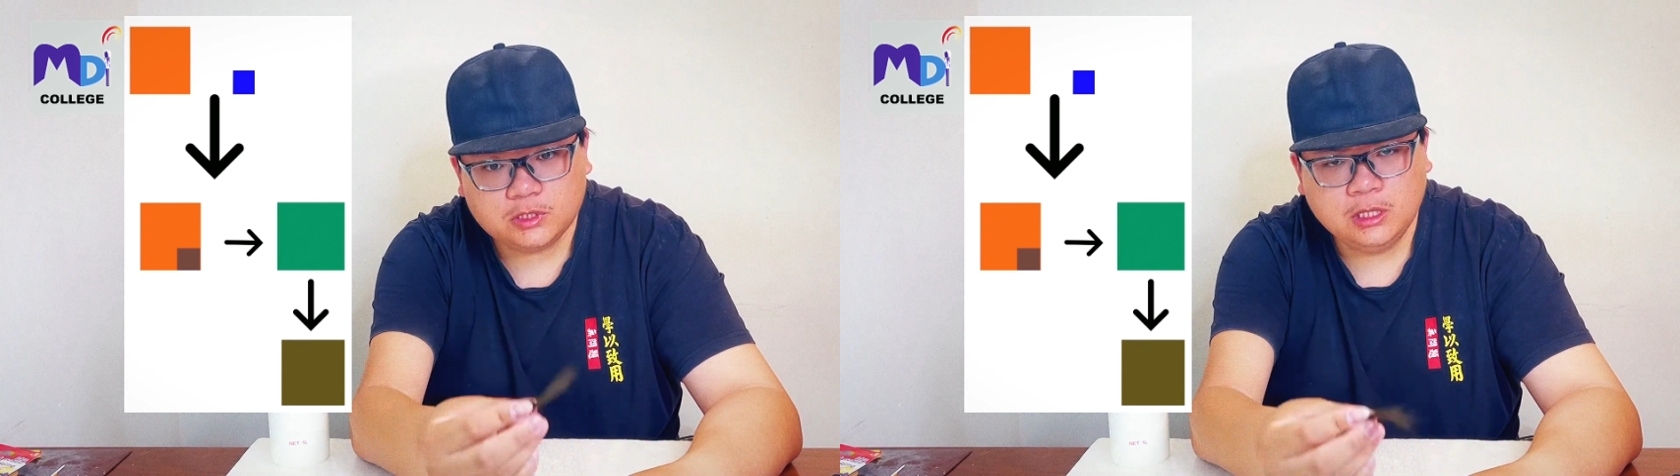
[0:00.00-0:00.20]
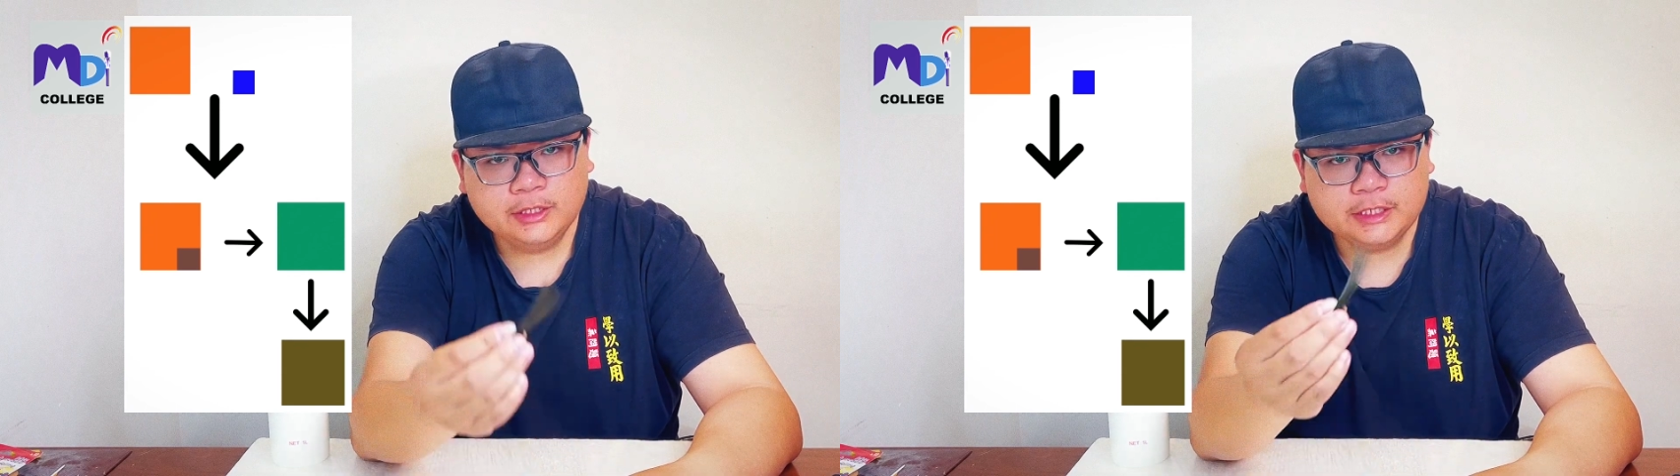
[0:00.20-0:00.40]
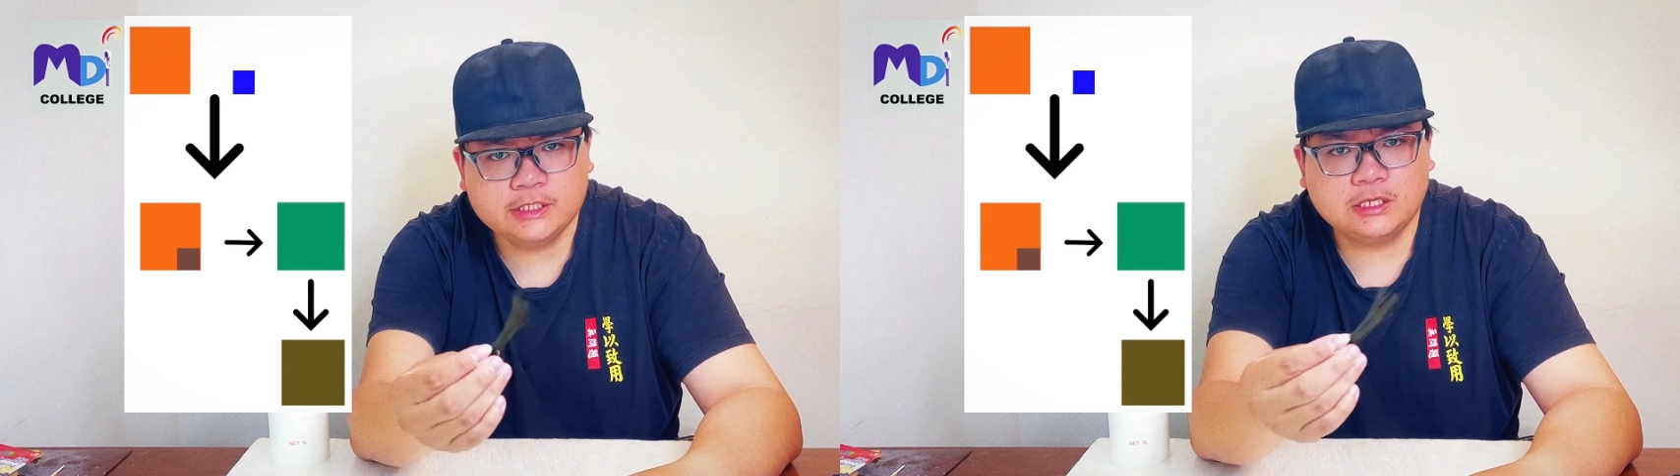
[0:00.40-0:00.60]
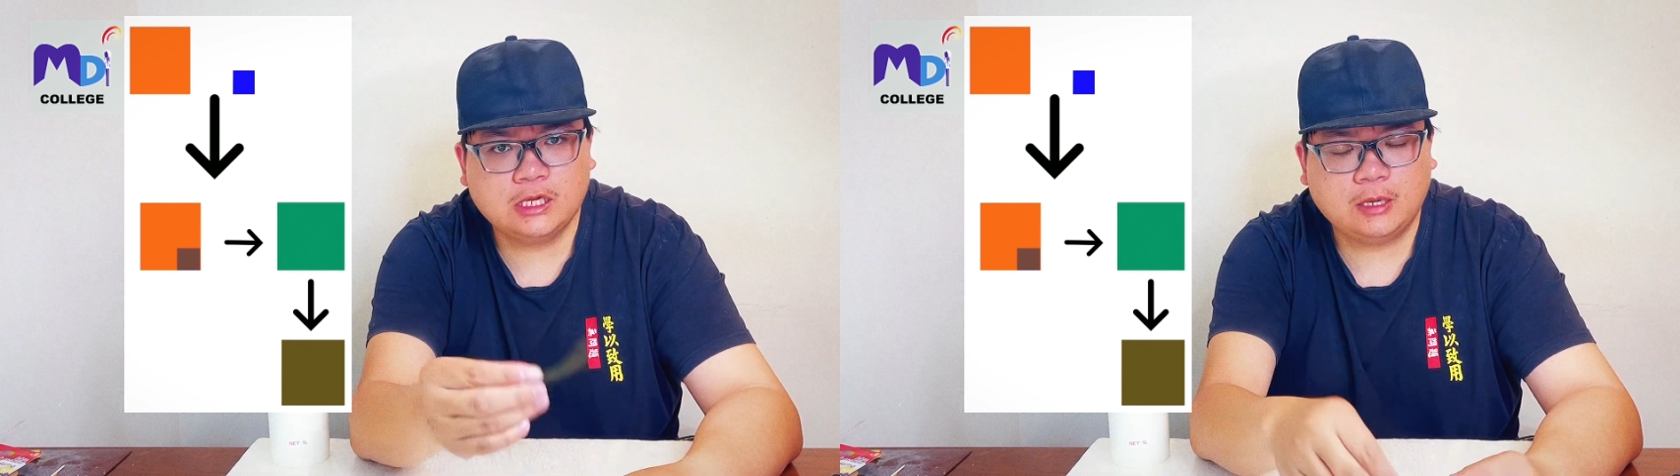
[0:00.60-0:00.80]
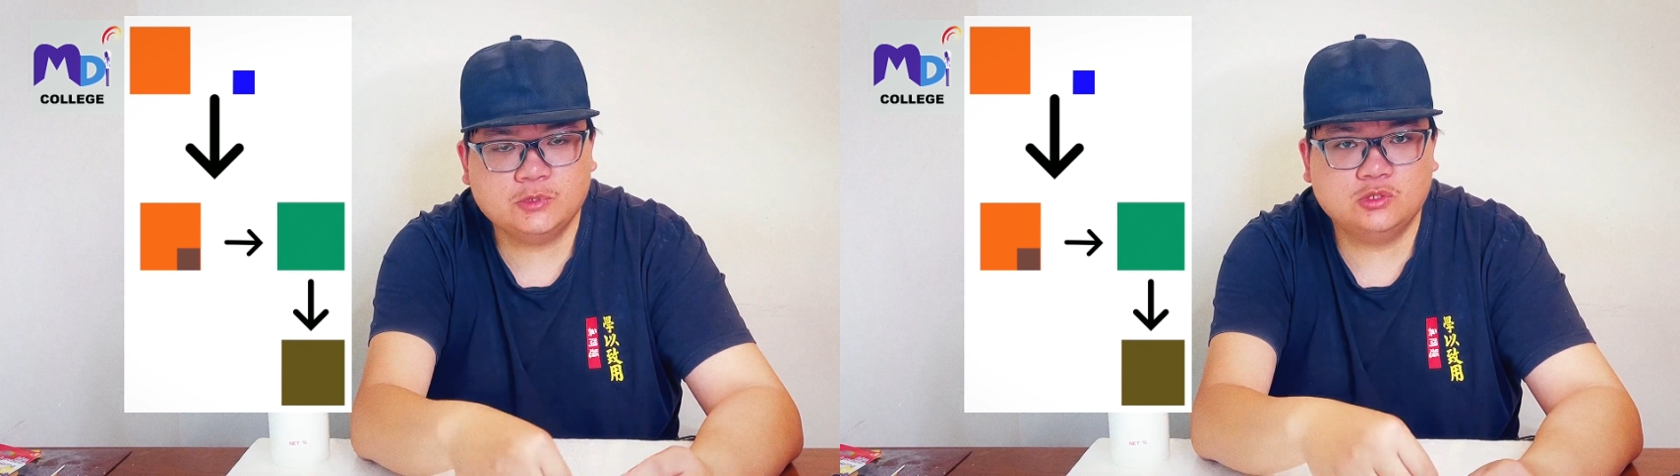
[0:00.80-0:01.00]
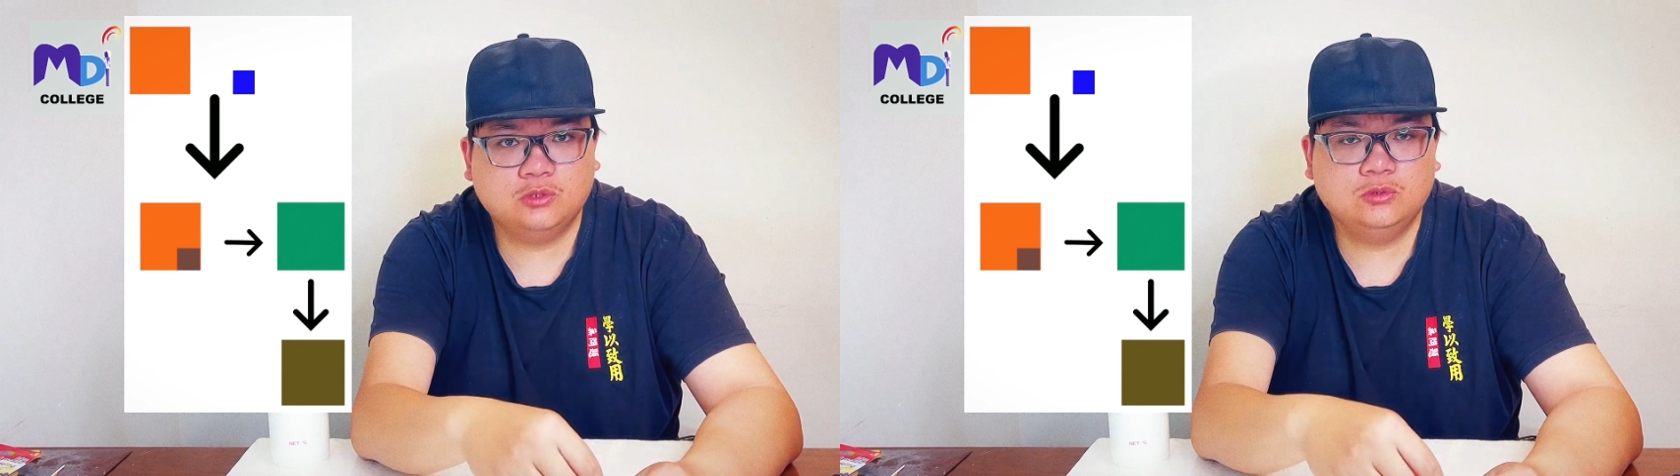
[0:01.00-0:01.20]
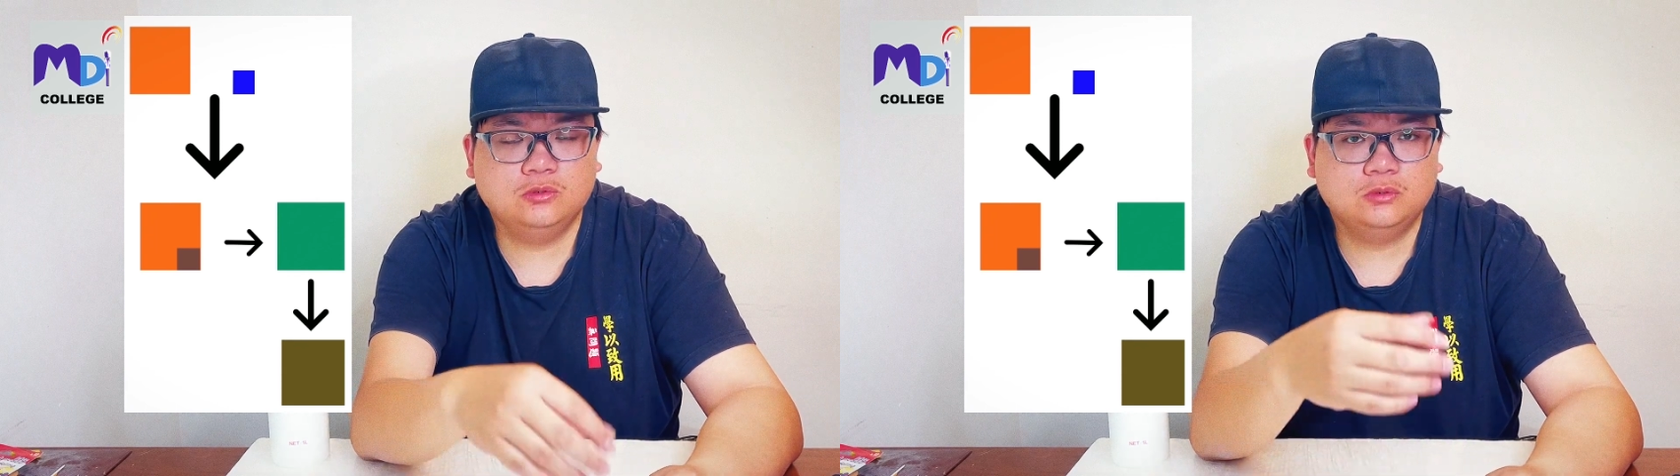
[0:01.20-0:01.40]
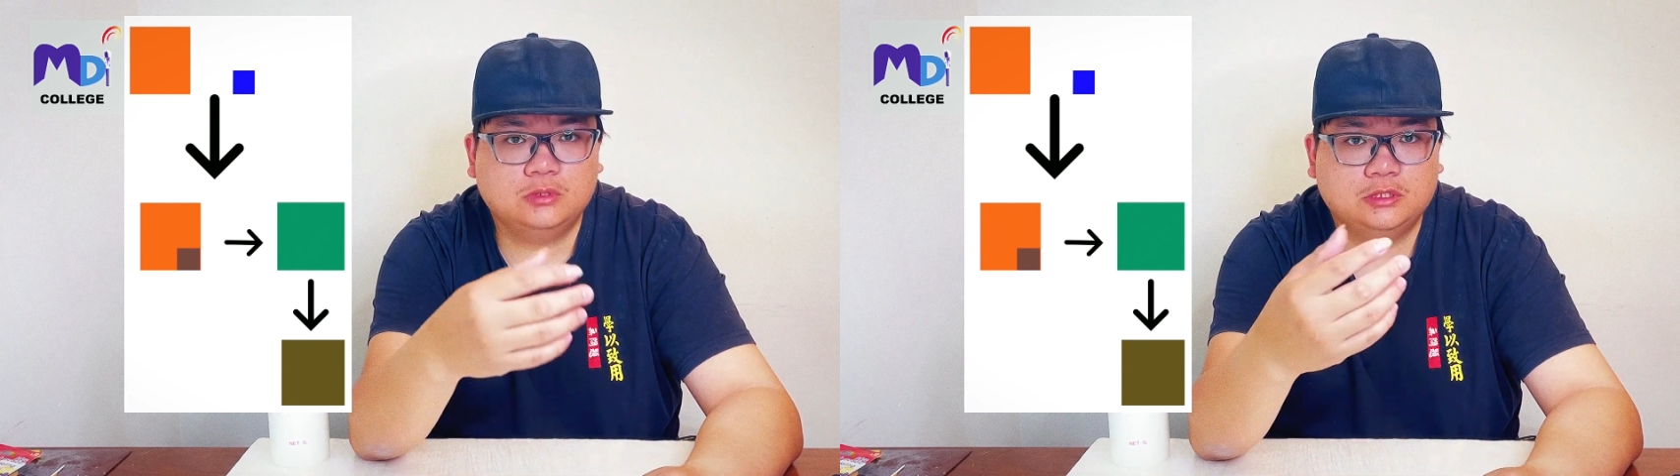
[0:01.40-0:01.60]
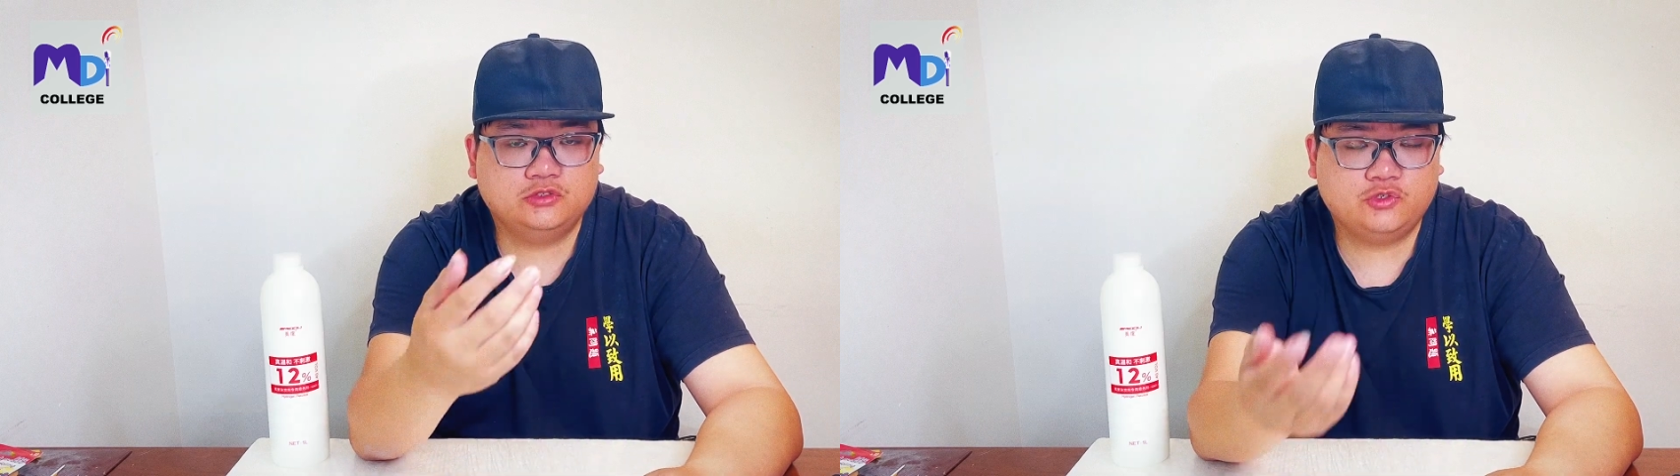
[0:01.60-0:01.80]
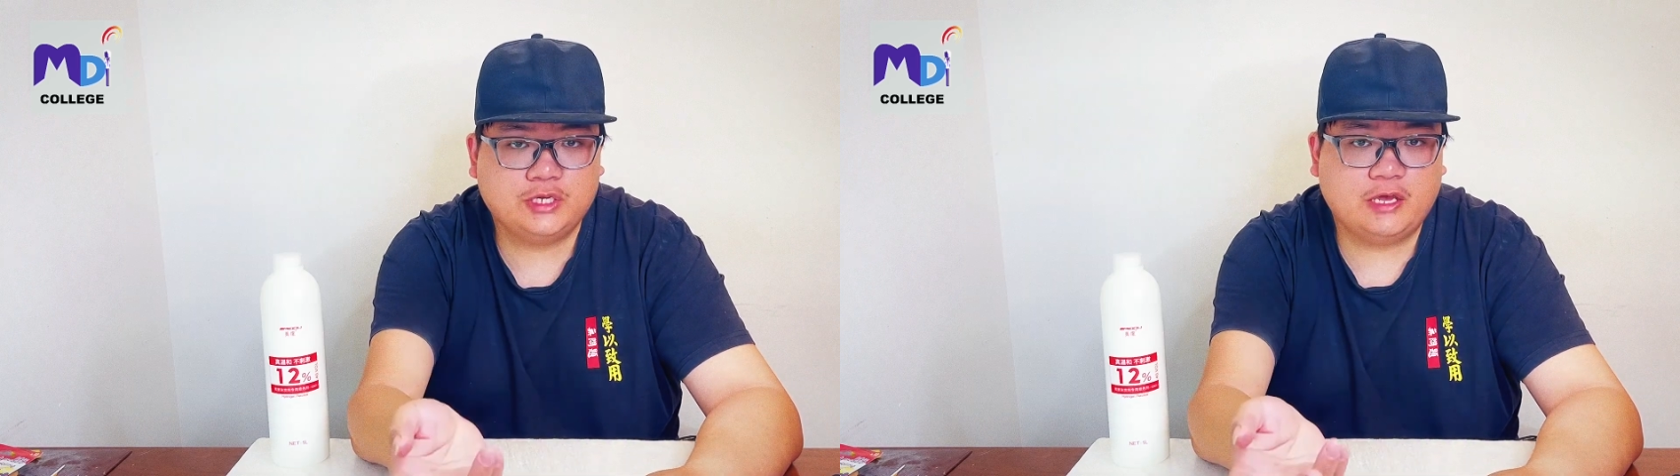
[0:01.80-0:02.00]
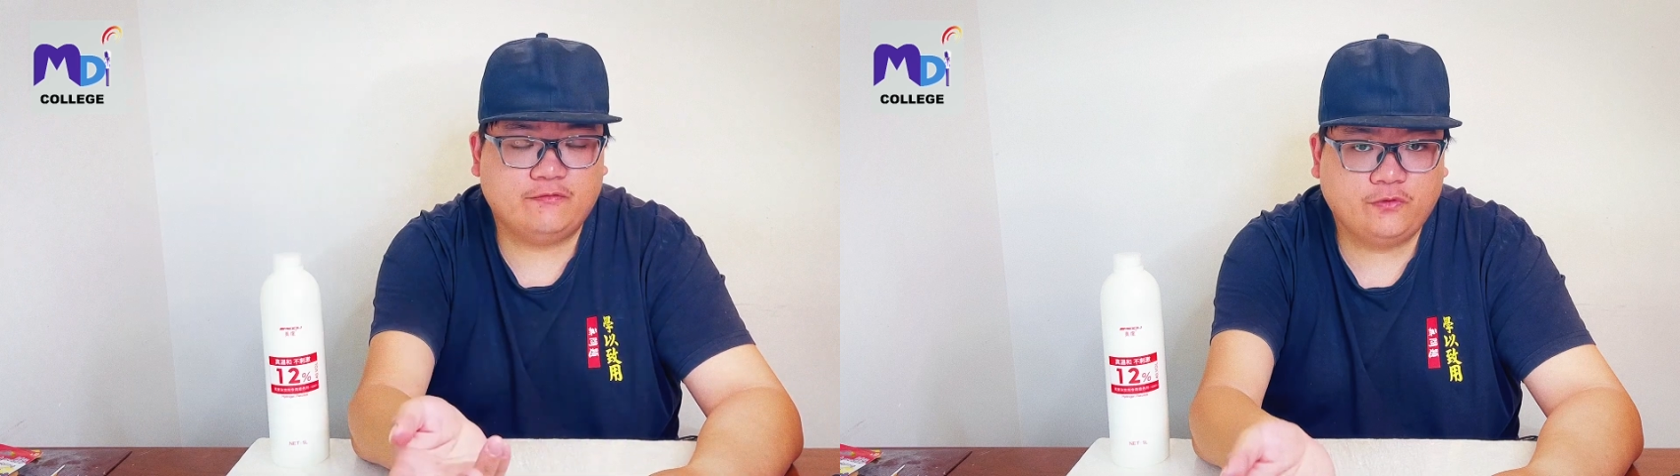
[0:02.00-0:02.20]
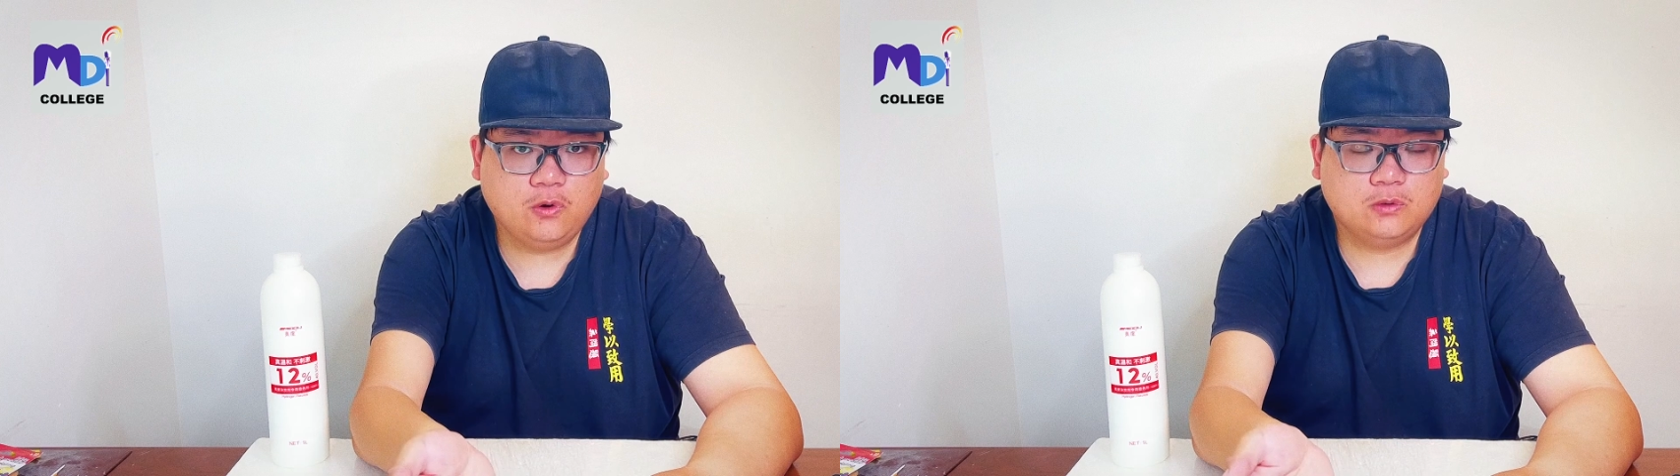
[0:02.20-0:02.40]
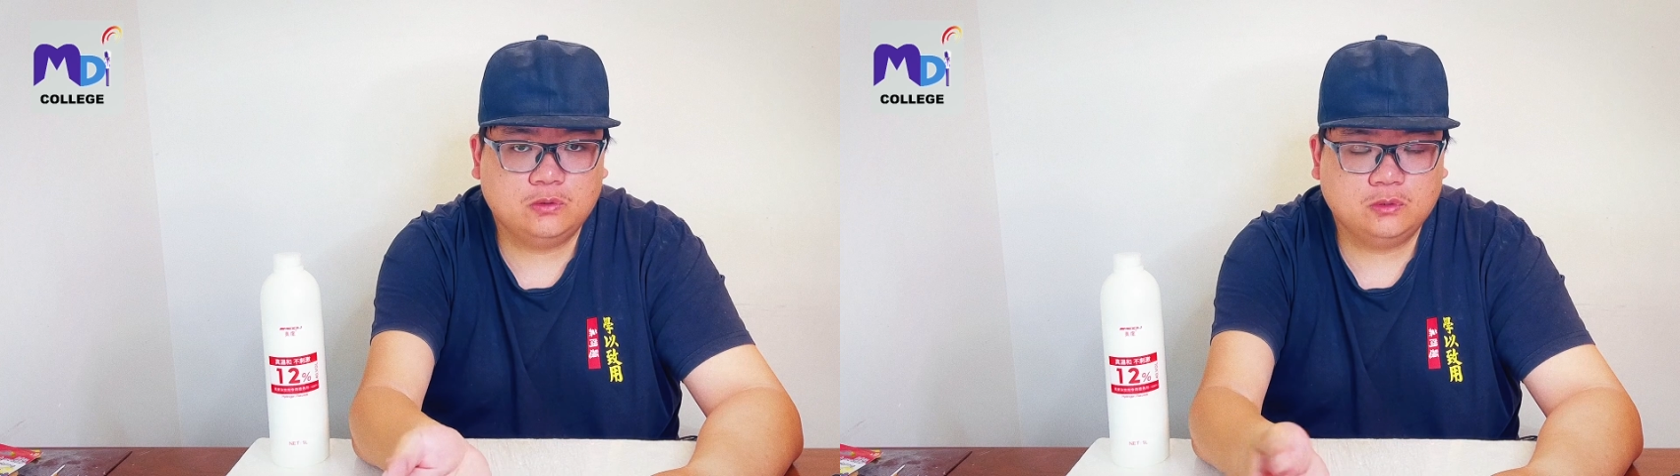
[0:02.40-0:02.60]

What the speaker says: And this comes to 3 and 4.